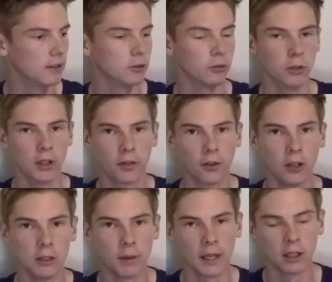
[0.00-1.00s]
to a
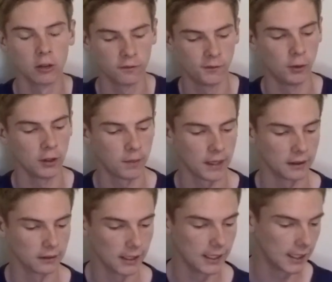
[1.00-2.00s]
30-pound or
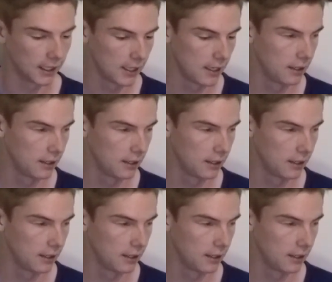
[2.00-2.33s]
40-pound leader.